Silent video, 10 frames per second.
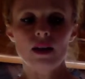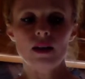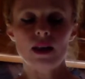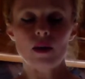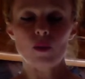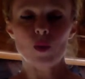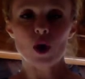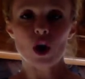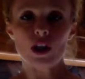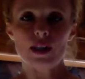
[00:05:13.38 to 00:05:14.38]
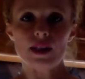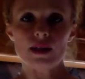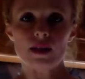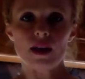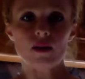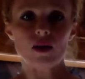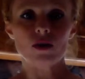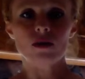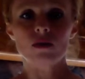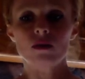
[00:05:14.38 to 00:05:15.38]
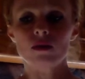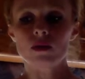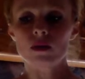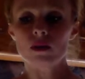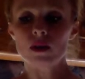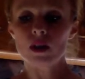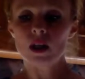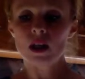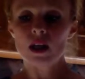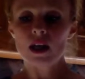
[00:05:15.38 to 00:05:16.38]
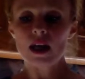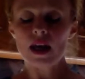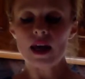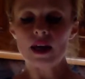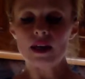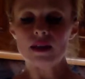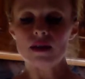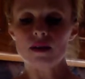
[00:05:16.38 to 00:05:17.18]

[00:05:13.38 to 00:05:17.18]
that we're all in this together. And